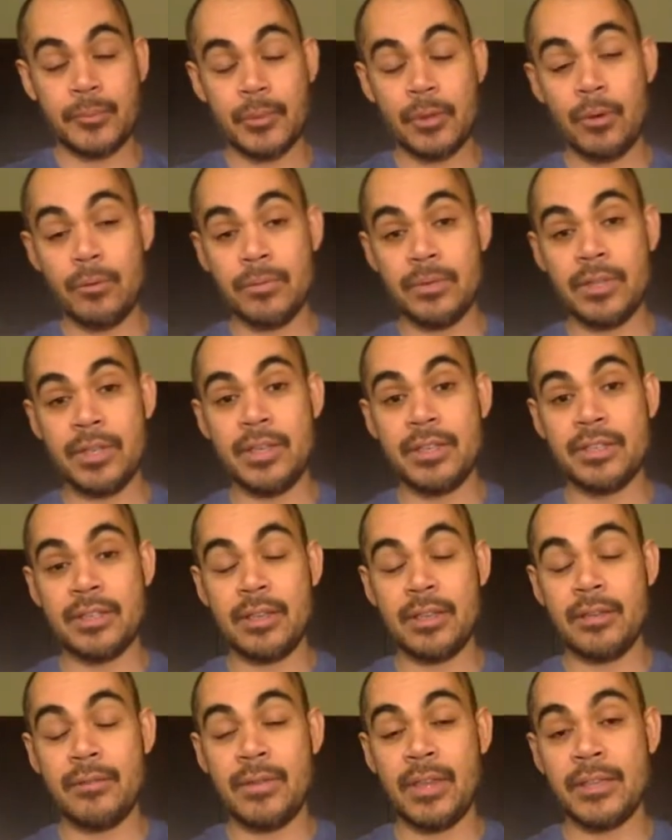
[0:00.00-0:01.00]
hopefully is
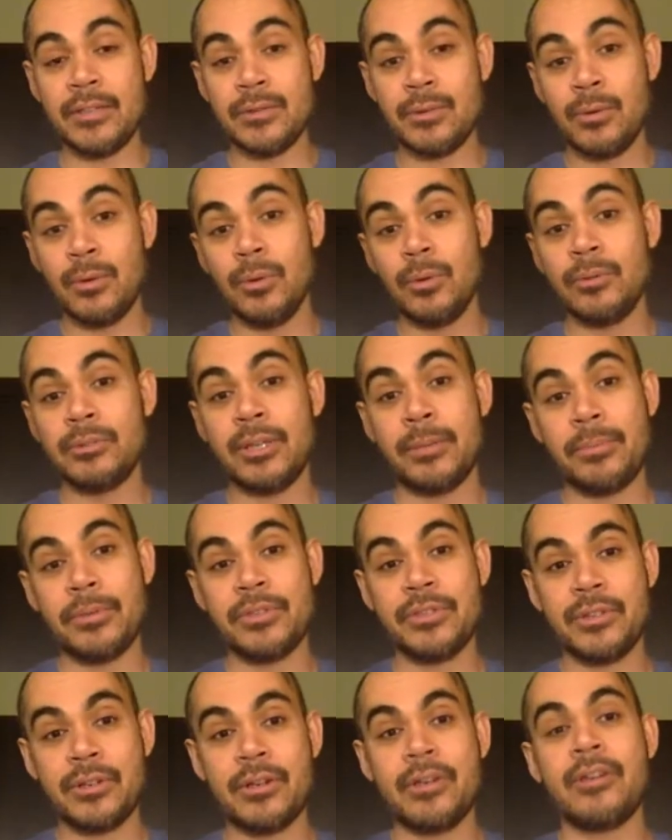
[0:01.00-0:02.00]
a nice cool
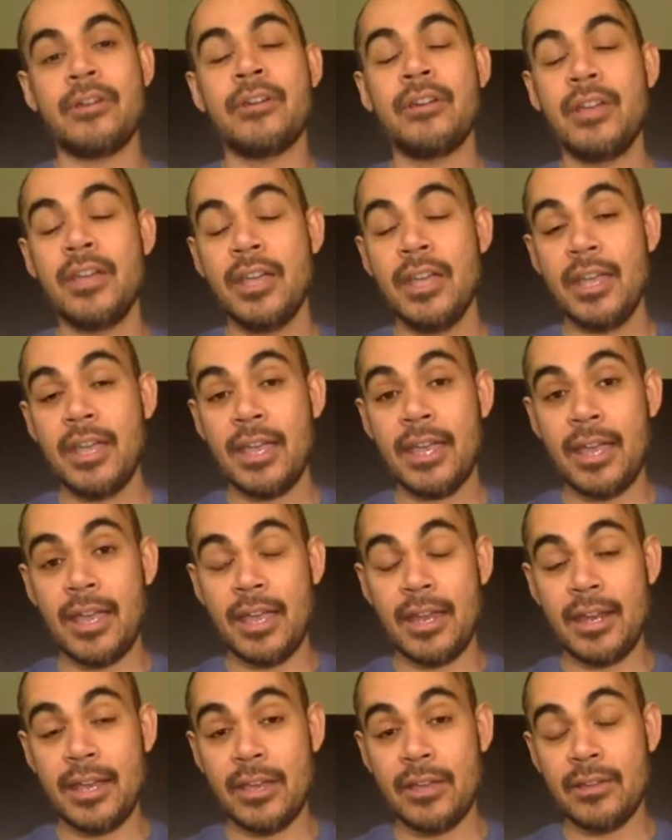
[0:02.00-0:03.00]
temperature,
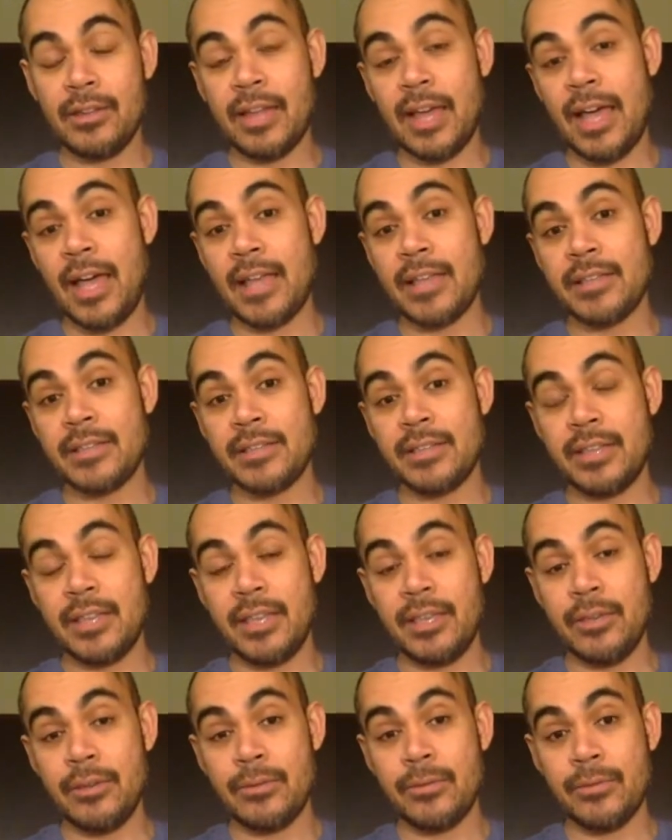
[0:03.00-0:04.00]
and it can last
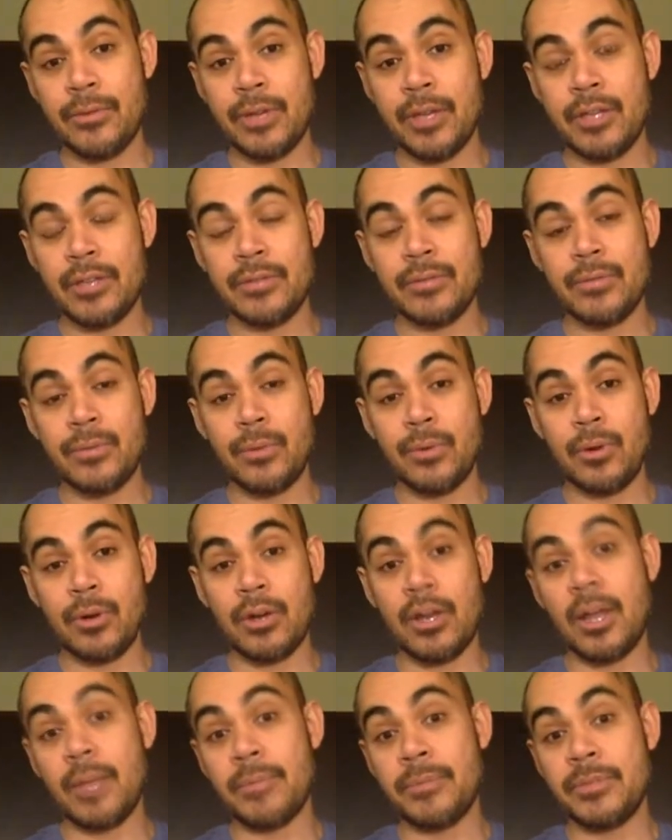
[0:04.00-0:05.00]
in your fridge
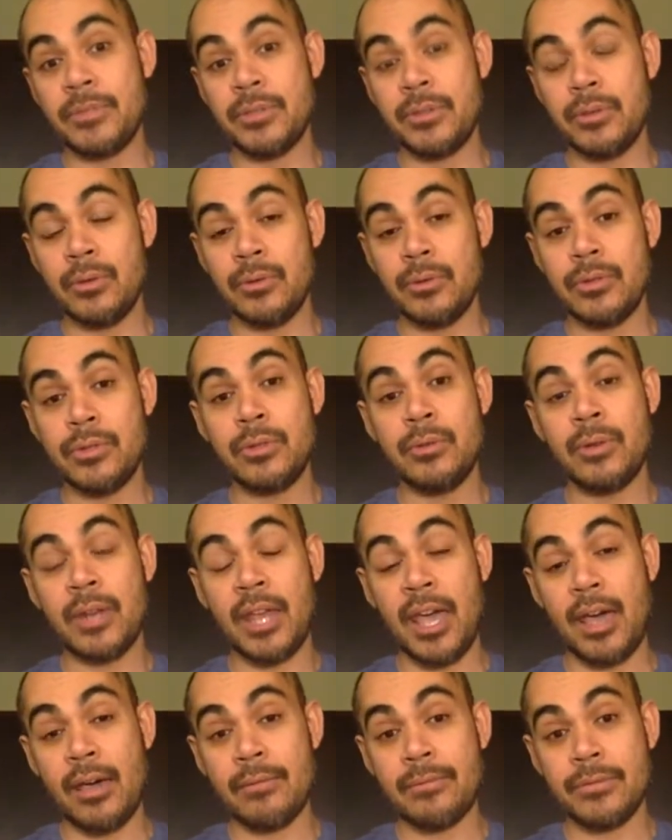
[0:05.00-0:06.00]
for up to
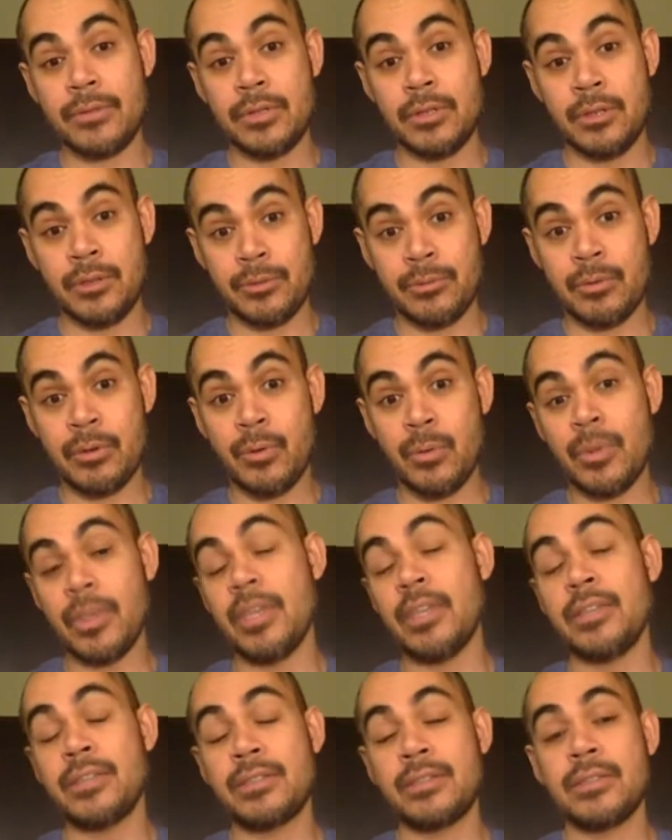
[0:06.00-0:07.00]
2.5 to 3
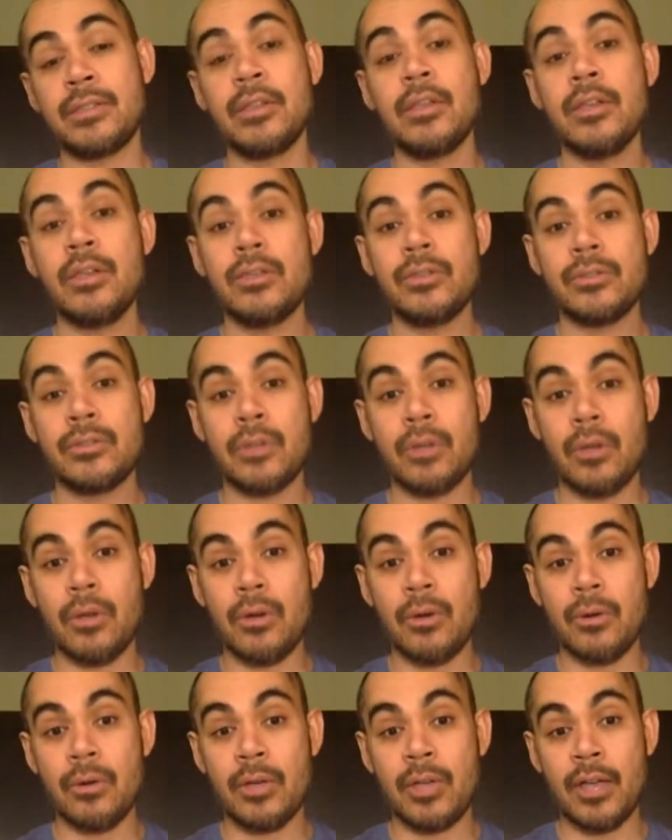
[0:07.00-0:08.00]
weeks.
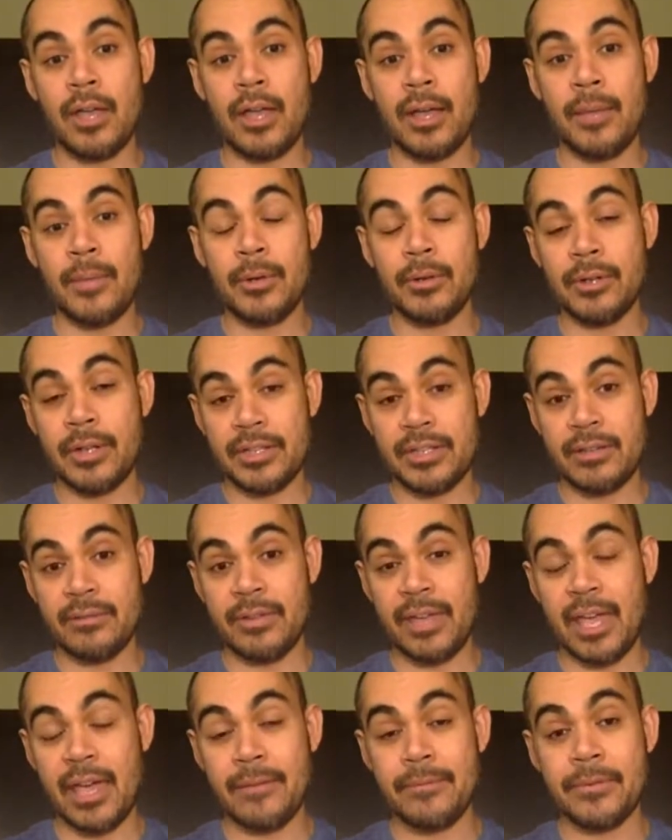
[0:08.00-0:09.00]
So you don't
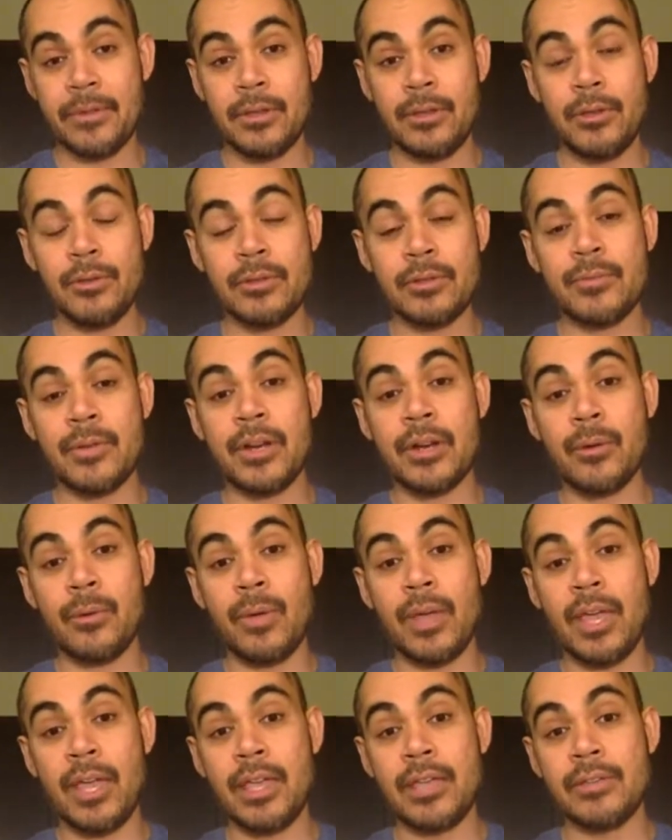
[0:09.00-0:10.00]
necessarily have to use them right
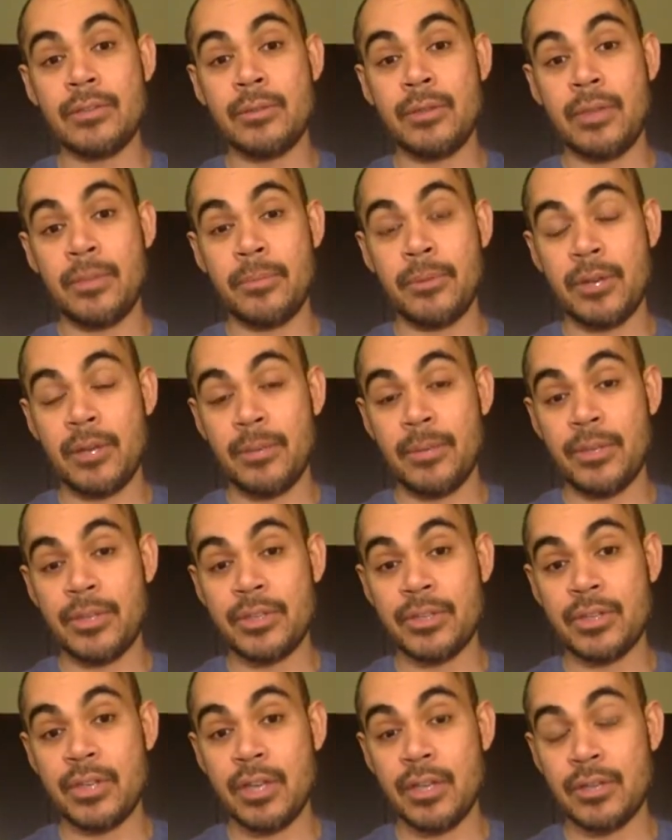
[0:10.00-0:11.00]
away, so they pretty
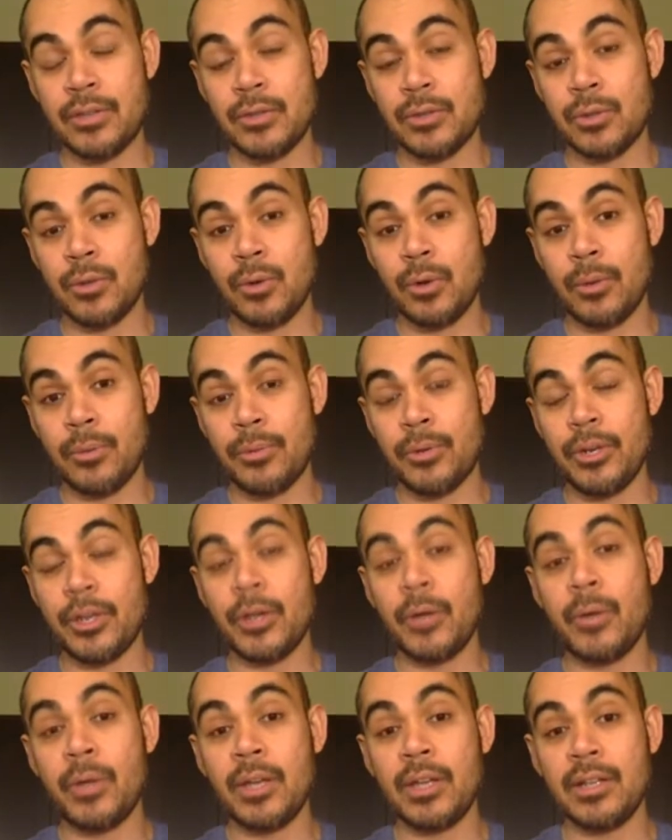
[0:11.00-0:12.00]
much store pretty
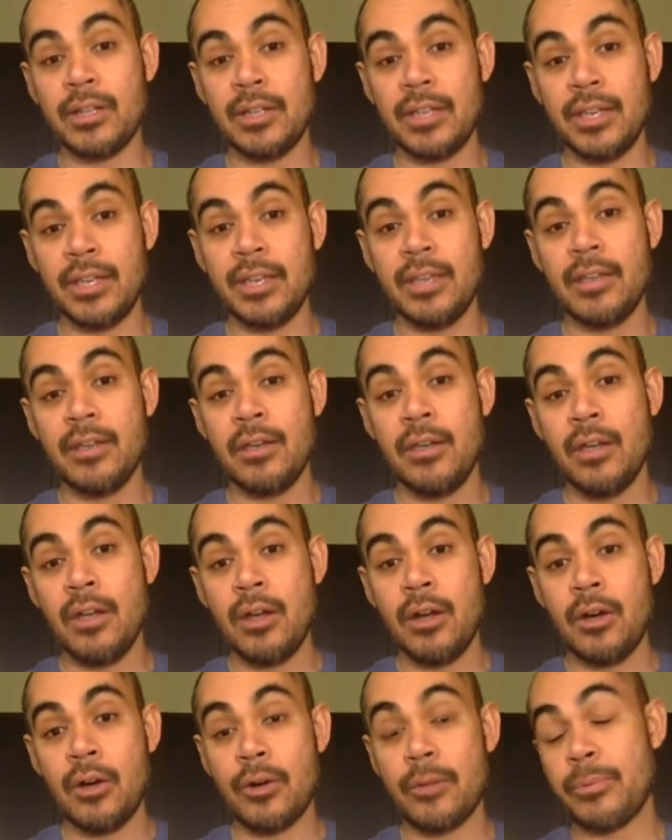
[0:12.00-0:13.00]
quickly
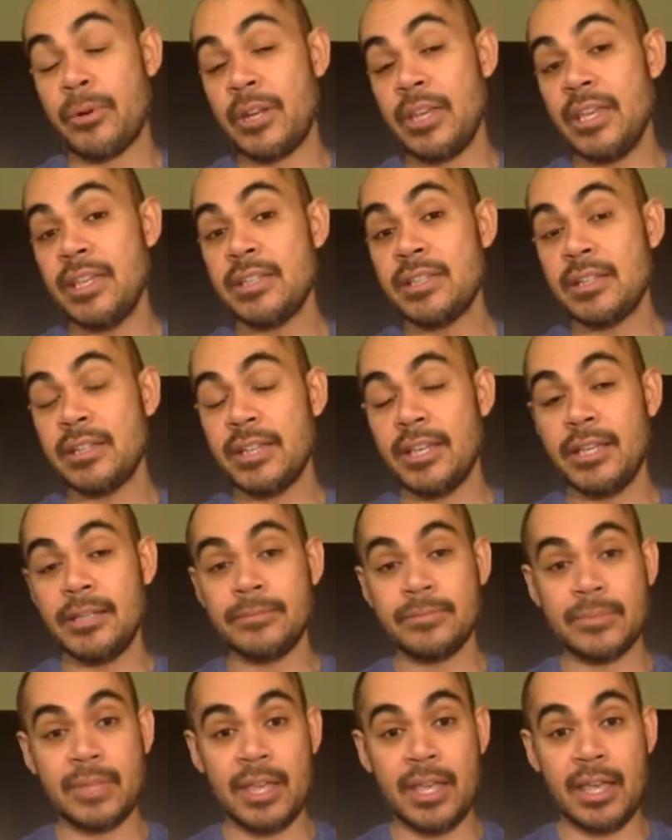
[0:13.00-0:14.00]
or pretty
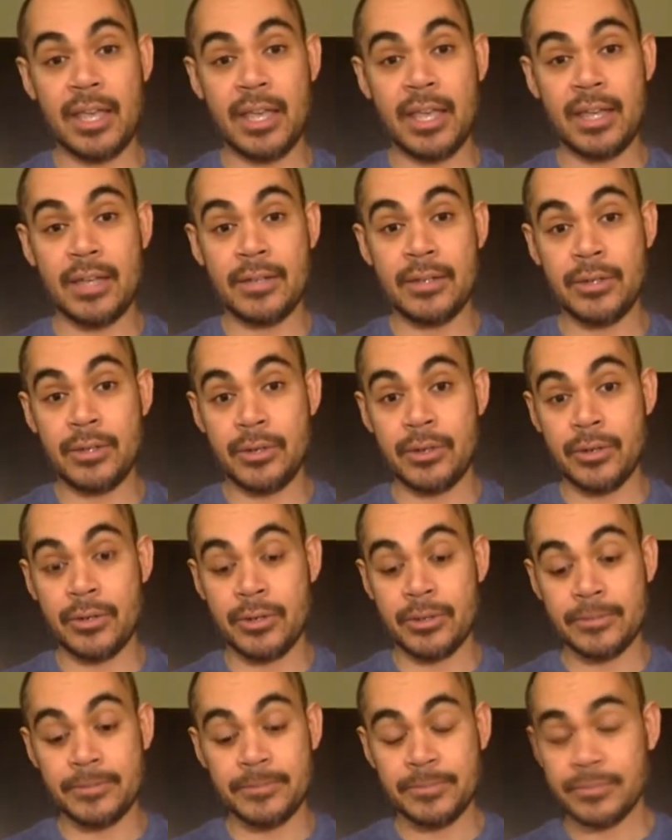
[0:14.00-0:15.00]
easily, and you're